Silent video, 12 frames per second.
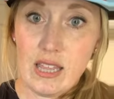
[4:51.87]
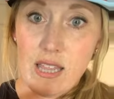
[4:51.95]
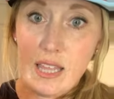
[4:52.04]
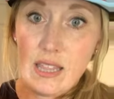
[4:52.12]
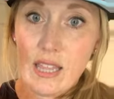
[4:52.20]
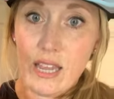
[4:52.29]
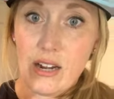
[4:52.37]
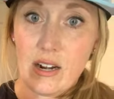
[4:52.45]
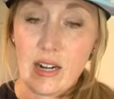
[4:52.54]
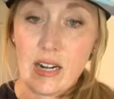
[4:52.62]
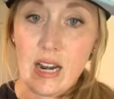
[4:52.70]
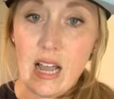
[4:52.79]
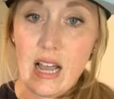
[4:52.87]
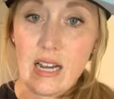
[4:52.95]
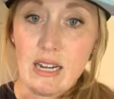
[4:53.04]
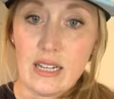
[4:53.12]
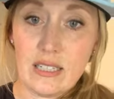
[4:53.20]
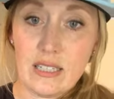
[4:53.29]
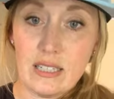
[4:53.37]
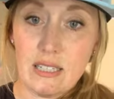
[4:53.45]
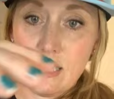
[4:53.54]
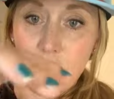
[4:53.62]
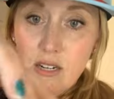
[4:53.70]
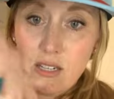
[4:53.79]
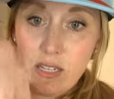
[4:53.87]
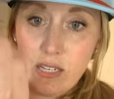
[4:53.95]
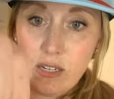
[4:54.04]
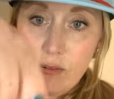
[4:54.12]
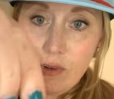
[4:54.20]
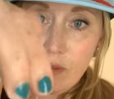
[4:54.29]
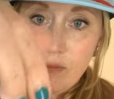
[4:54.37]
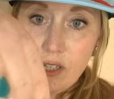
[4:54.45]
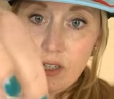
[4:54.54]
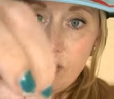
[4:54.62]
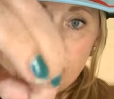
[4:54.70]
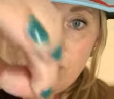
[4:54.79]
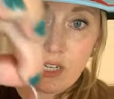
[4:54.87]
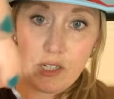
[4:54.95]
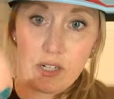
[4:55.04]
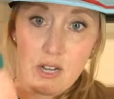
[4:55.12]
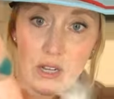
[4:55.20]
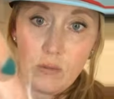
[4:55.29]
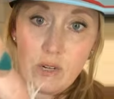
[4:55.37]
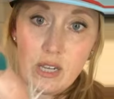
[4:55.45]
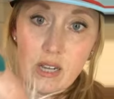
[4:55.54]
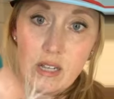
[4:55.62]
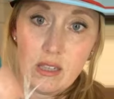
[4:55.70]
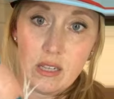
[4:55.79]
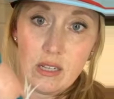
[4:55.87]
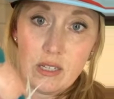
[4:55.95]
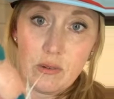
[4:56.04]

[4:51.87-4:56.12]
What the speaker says: they are not necessarily, you don't want them to, because you're not going to want to cut these.